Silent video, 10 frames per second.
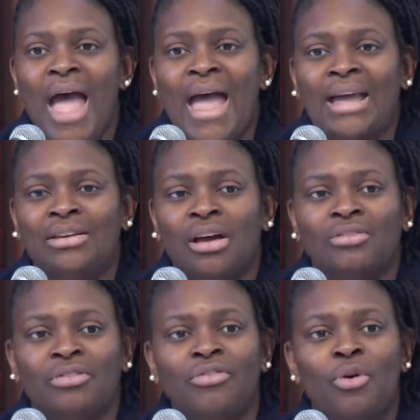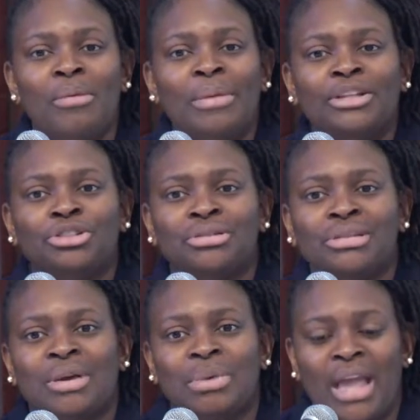And of the four measures
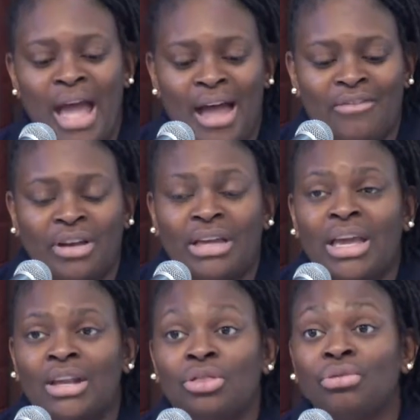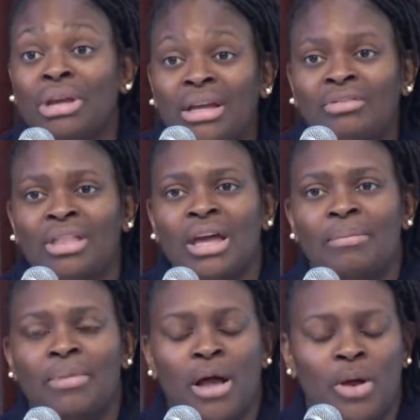that we have, again, three of
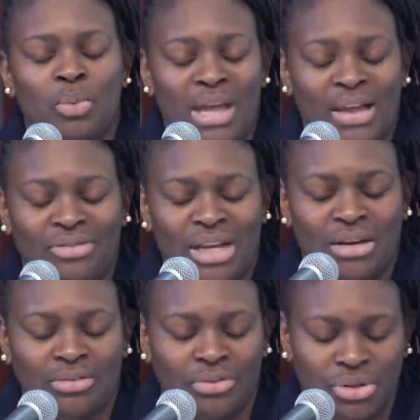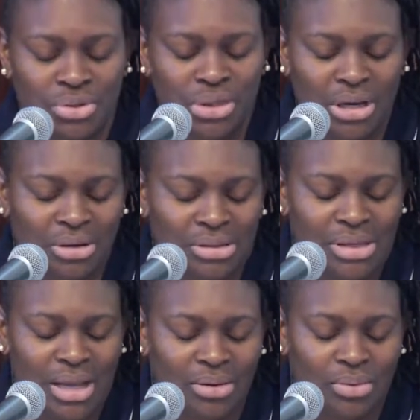them, uh, we have data for two years
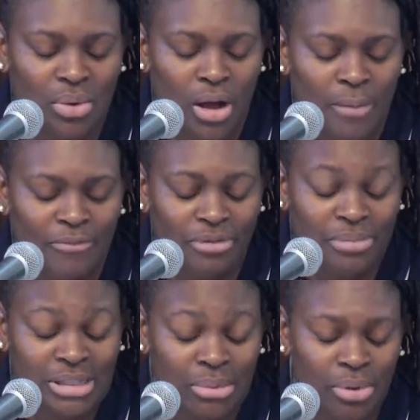and um, from St.